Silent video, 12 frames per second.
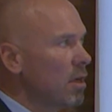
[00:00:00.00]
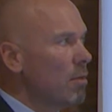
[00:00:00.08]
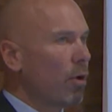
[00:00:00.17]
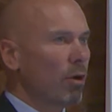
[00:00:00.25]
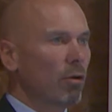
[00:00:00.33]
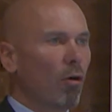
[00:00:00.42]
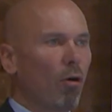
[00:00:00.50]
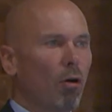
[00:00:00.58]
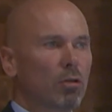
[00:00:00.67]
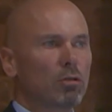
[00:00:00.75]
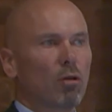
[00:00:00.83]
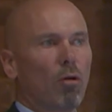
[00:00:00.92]
but
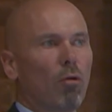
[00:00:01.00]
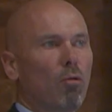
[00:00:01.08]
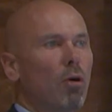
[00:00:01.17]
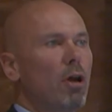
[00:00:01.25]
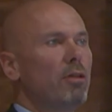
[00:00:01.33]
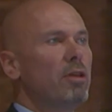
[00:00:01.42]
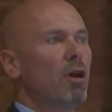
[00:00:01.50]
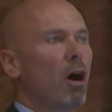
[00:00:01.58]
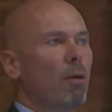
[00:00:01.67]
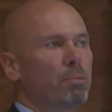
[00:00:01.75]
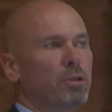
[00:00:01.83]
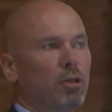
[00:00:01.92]
also the
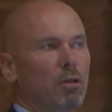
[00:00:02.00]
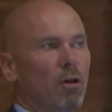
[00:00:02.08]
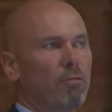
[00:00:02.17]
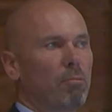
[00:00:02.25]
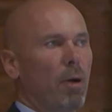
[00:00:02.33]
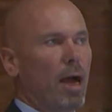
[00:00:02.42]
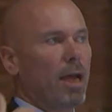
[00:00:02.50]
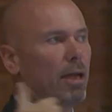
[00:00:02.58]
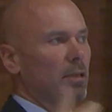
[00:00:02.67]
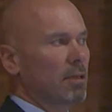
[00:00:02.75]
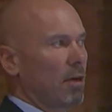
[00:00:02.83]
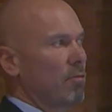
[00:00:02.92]
option of buying
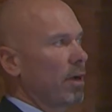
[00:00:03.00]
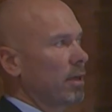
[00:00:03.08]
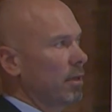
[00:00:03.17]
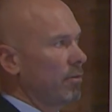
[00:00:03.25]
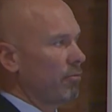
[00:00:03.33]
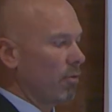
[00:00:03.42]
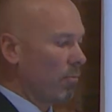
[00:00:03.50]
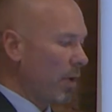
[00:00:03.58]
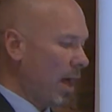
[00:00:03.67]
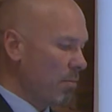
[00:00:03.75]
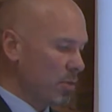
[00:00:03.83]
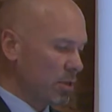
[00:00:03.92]
directly from
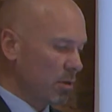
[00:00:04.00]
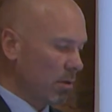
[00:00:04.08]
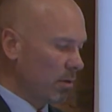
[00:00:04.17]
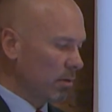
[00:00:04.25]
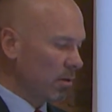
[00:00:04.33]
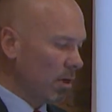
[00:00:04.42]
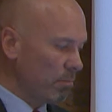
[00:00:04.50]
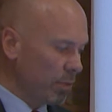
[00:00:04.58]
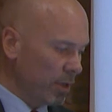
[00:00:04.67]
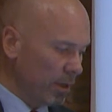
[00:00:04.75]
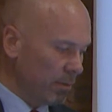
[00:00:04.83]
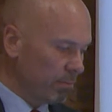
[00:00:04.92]
Amazon company.